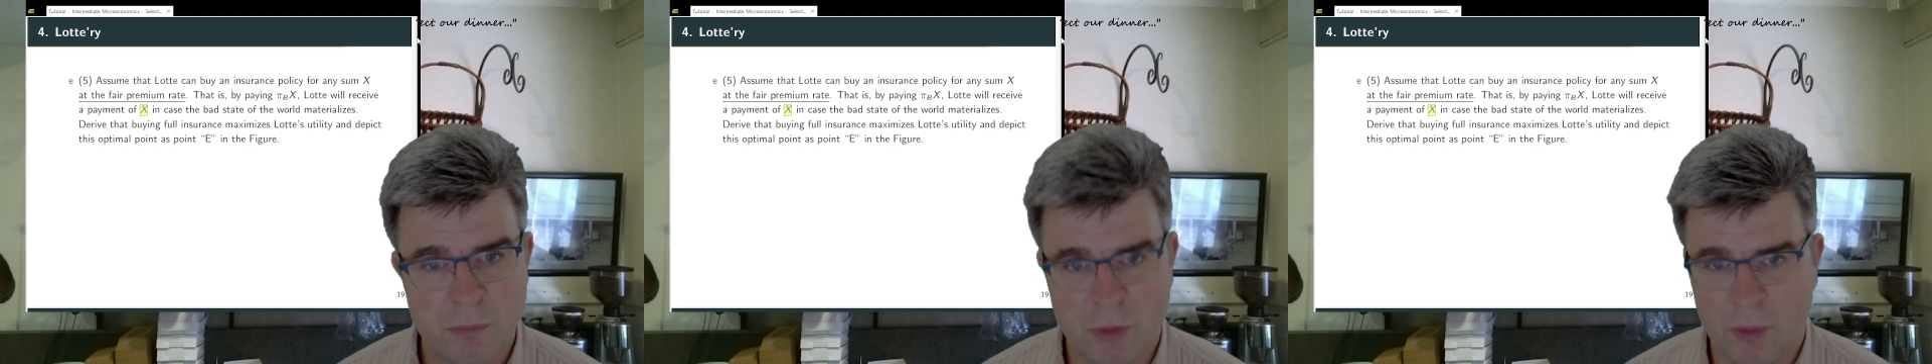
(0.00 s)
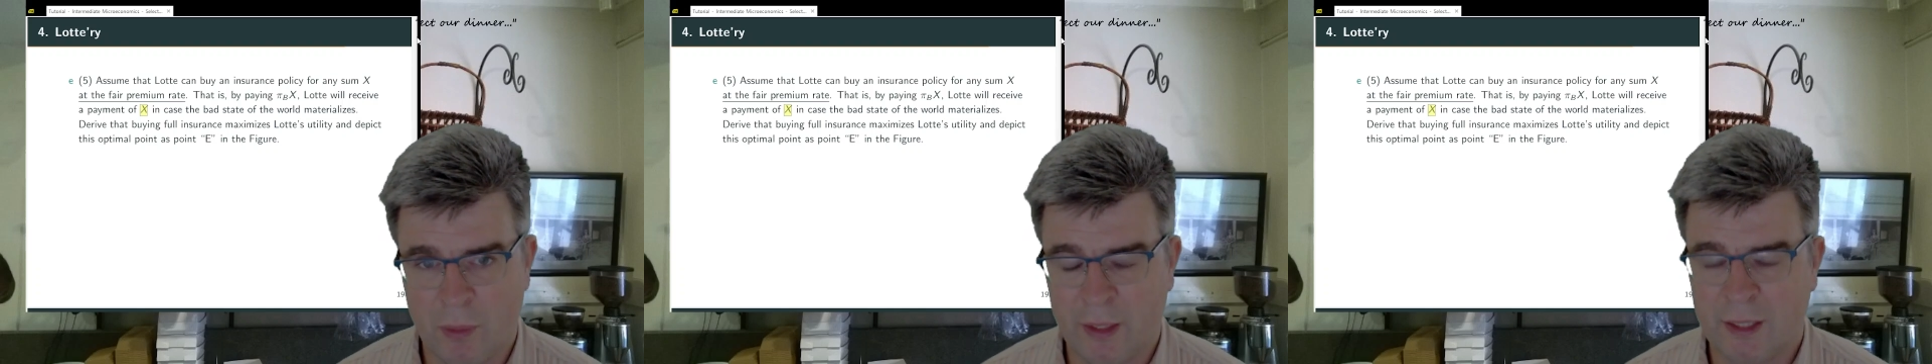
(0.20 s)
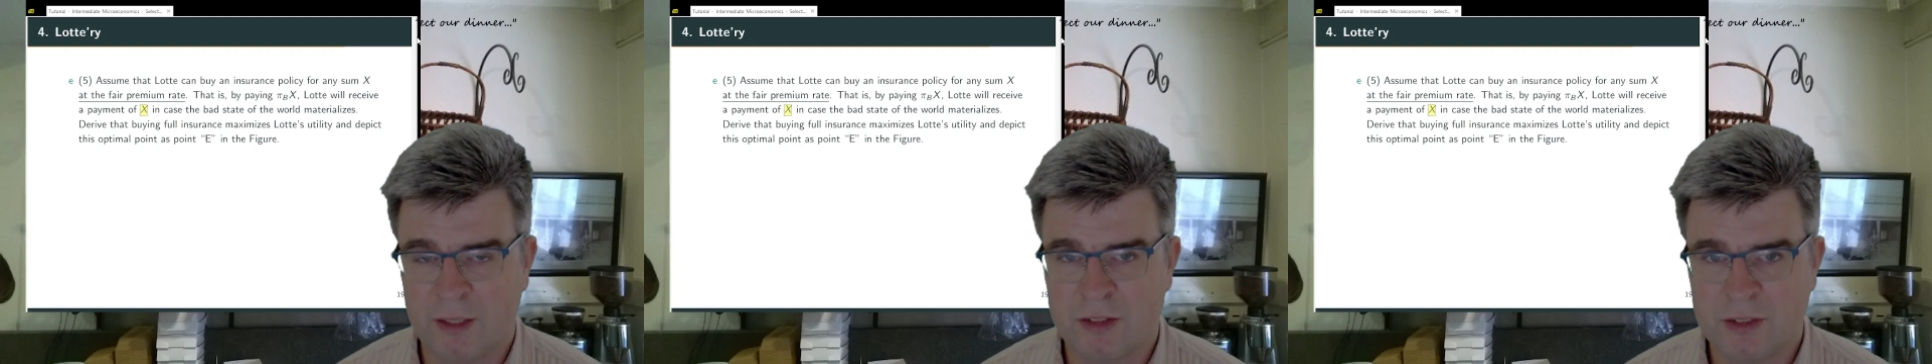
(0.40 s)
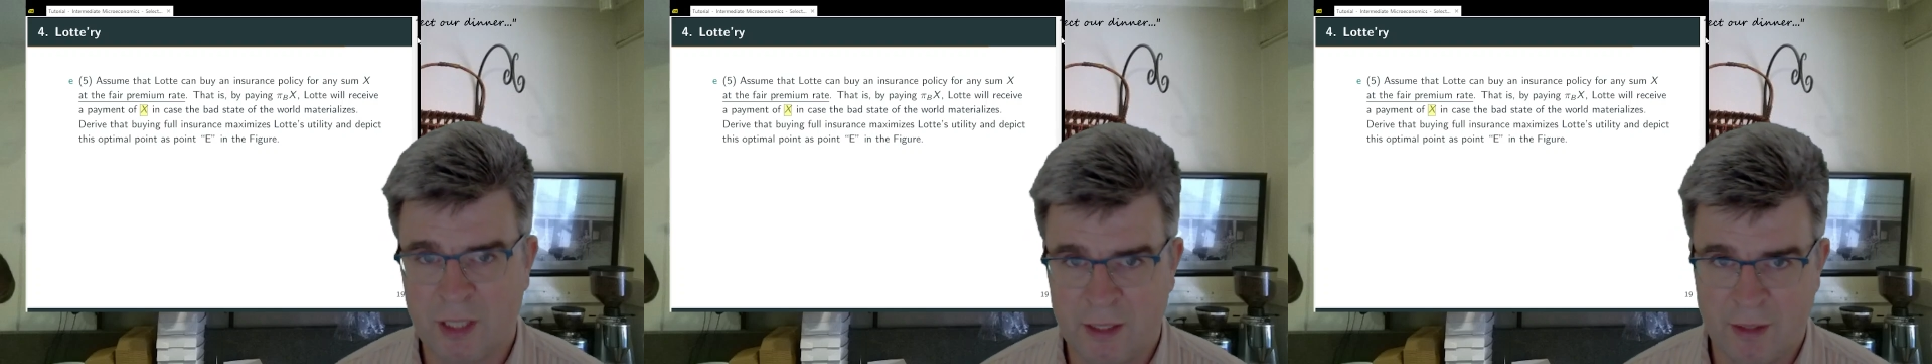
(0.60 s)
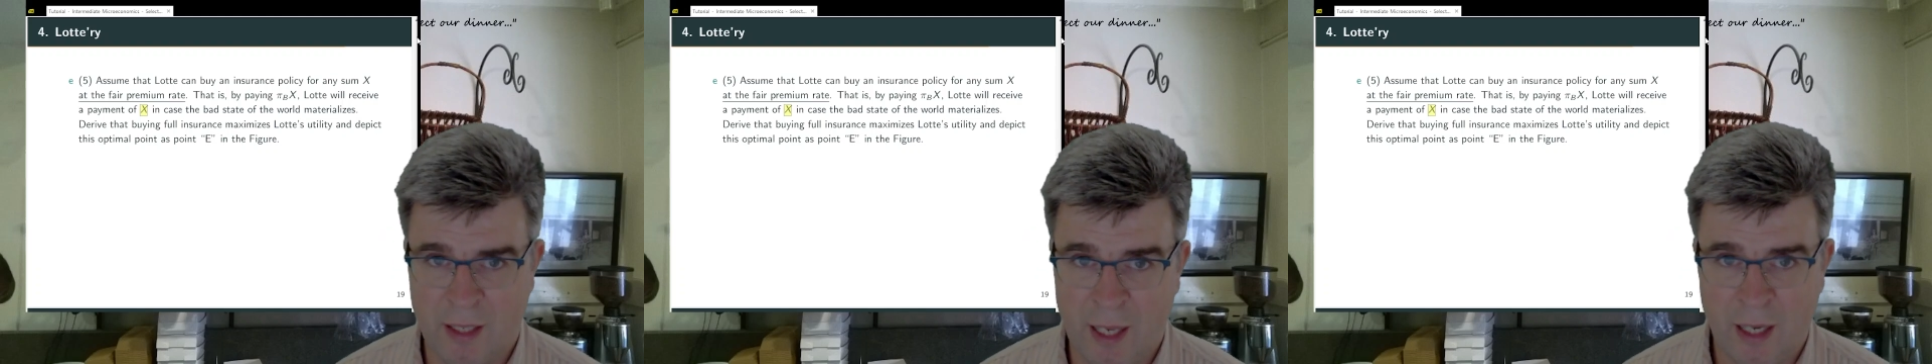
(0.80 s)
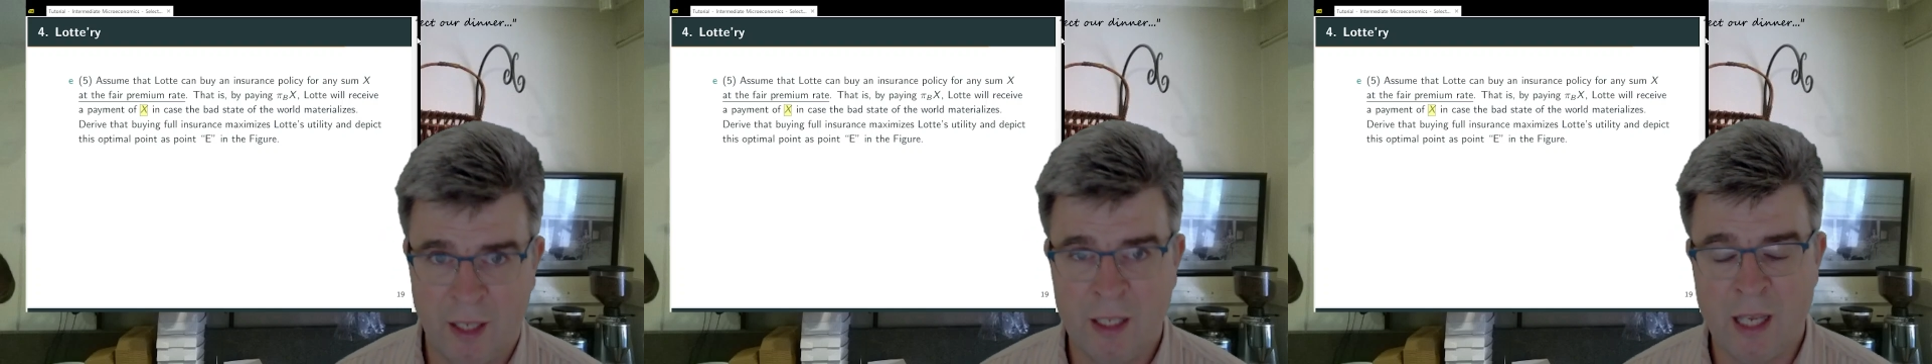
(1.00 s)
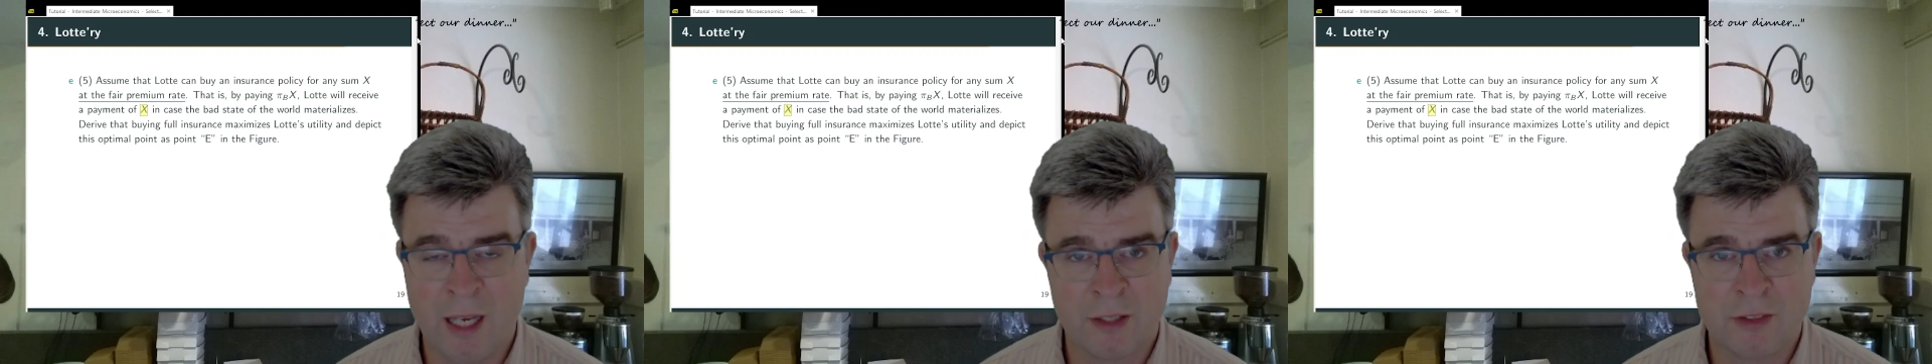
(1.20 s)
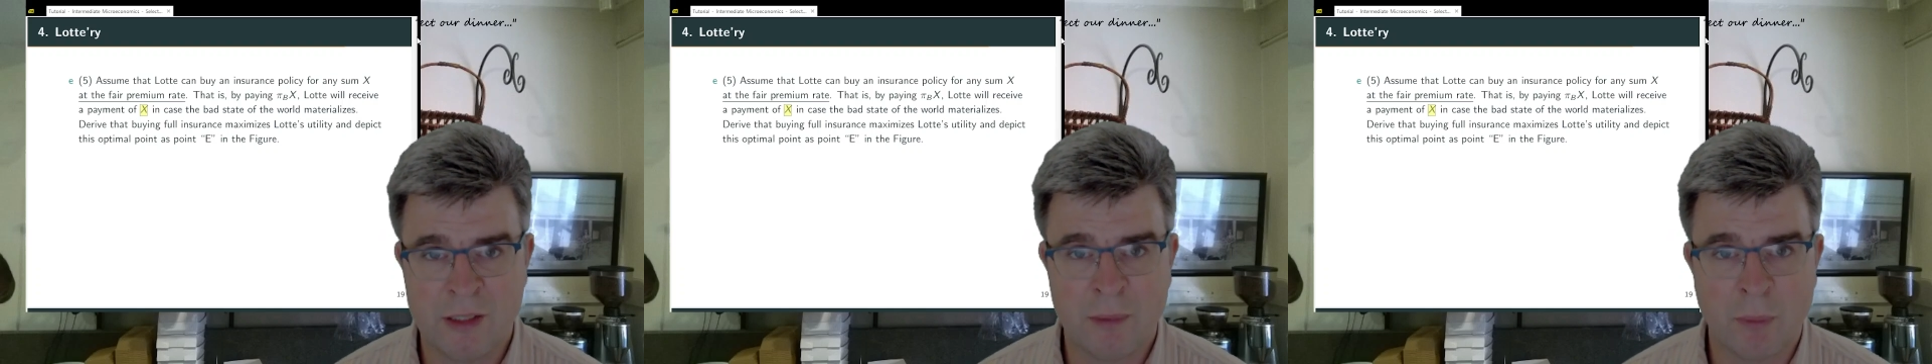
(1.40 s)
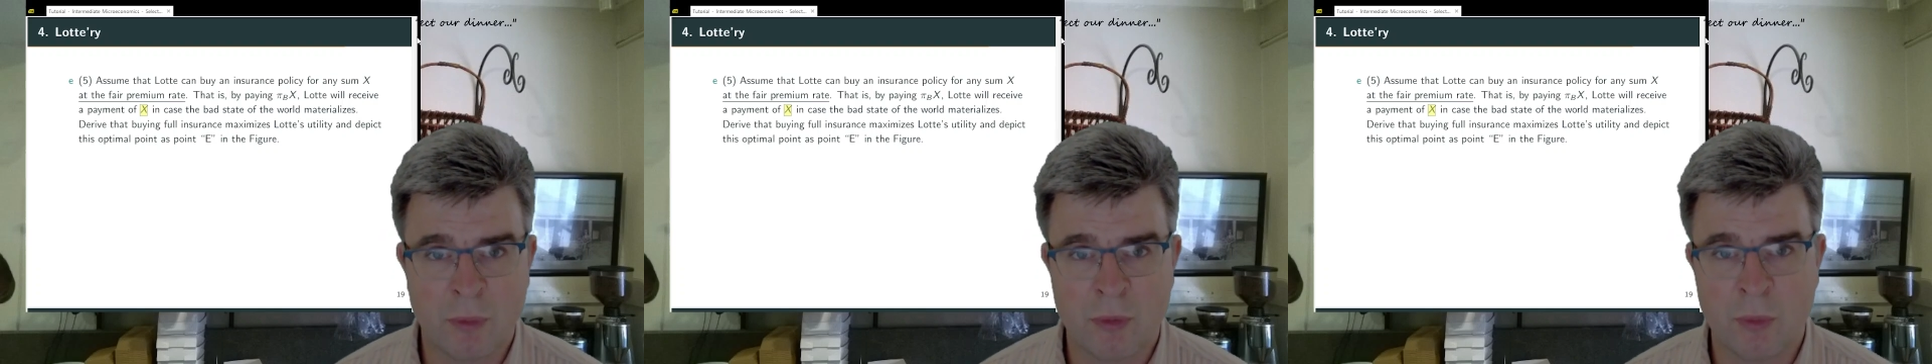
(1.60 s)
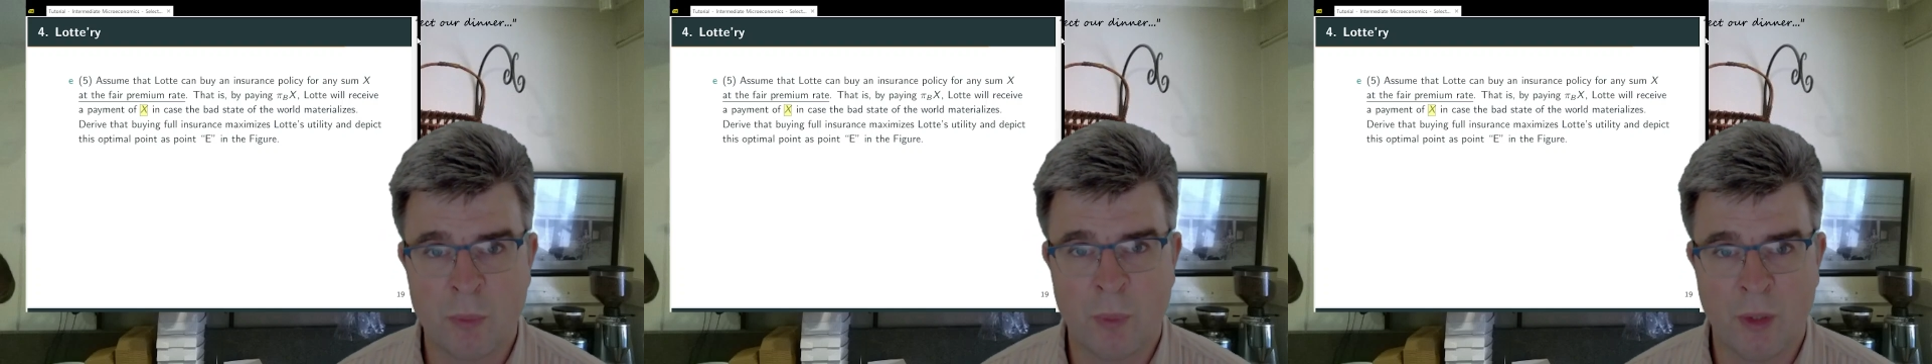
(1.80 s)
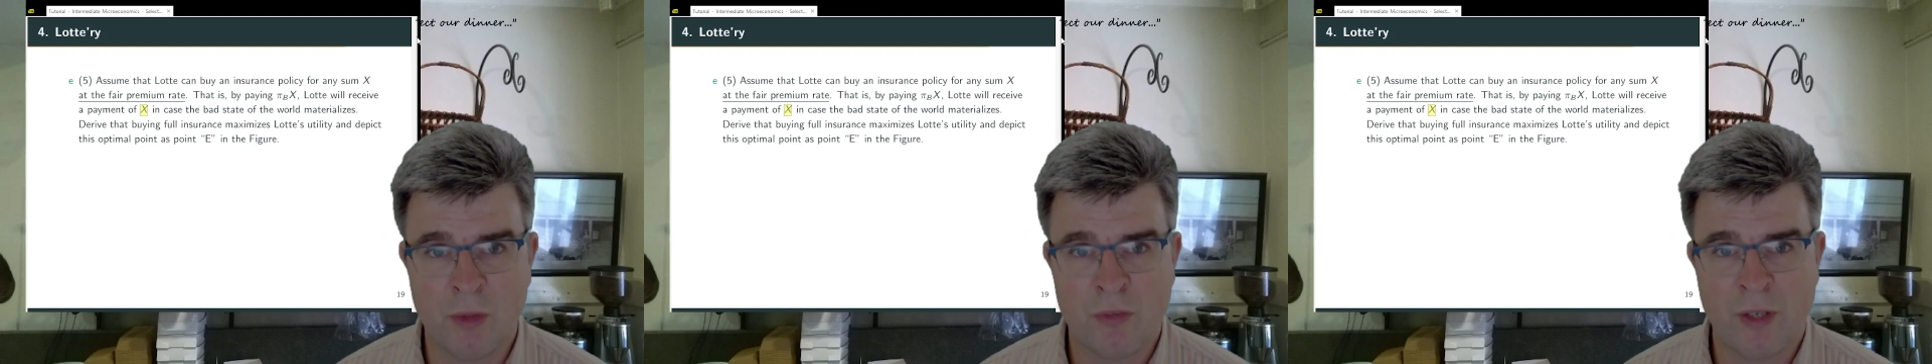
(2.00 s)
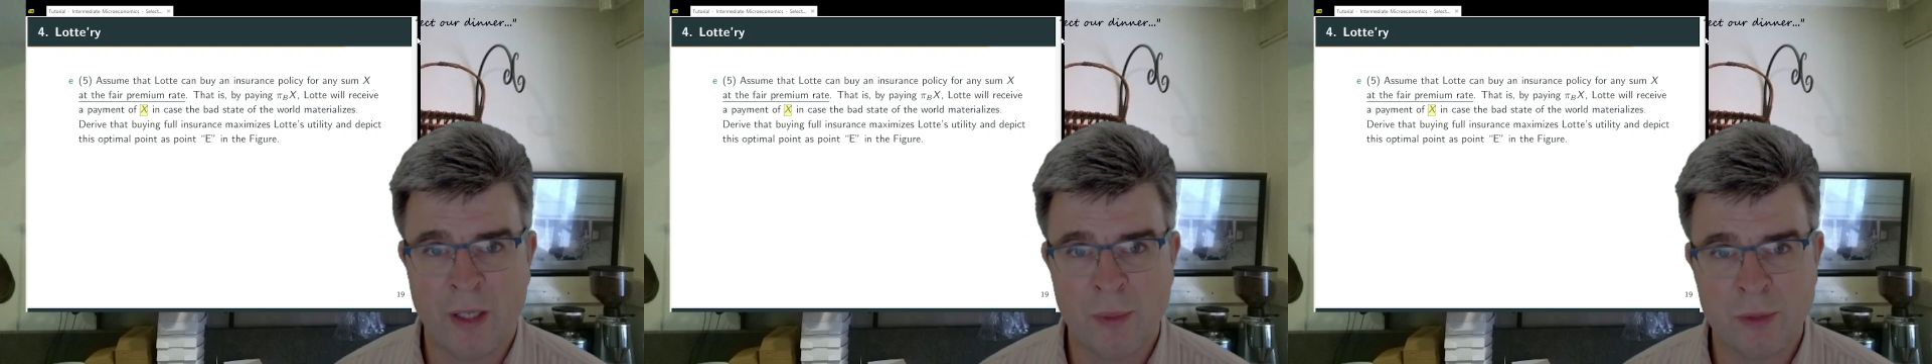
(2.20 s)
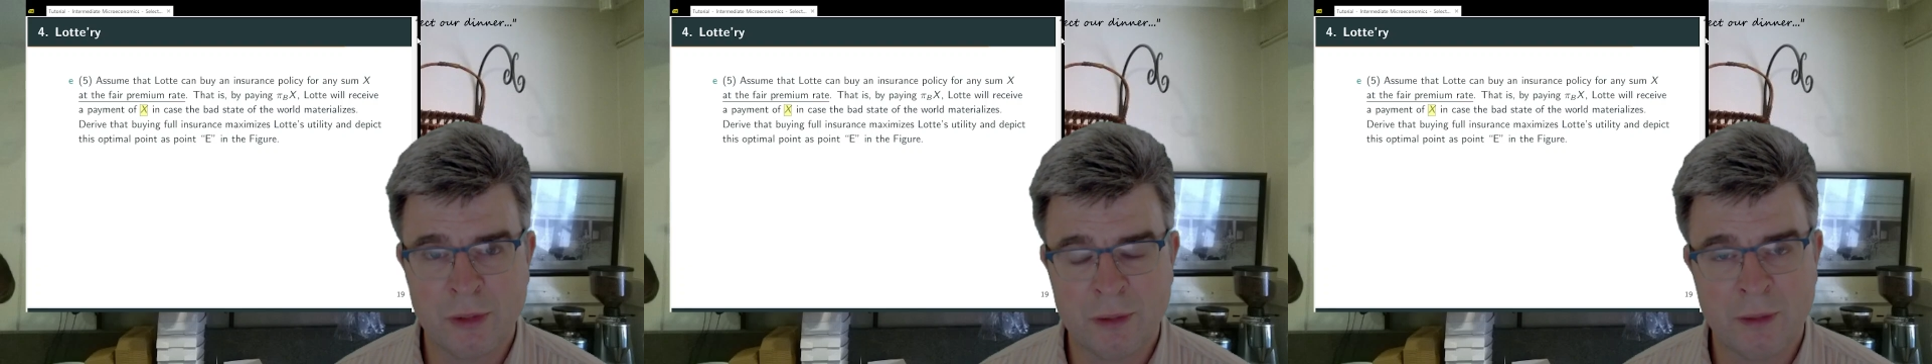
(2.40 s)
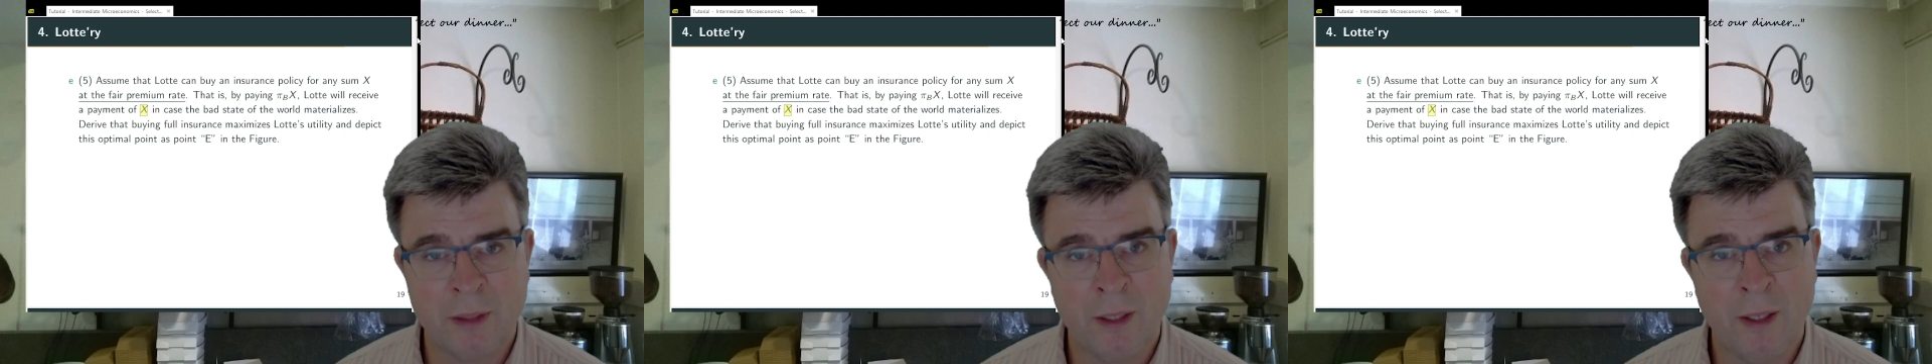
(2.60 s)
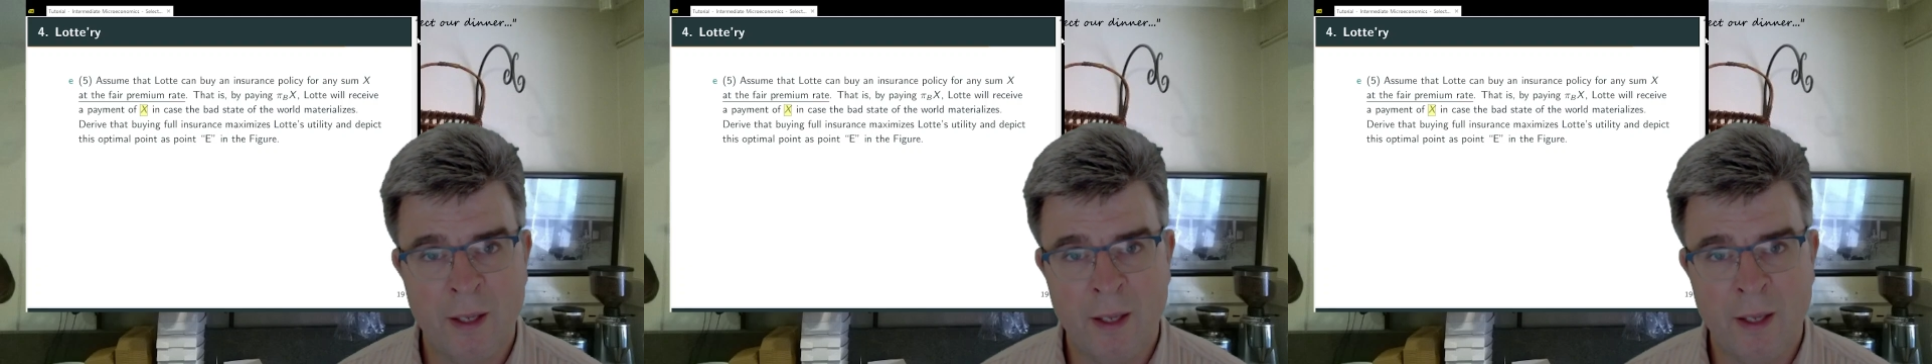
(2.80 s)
so I can set X equal to 1,000.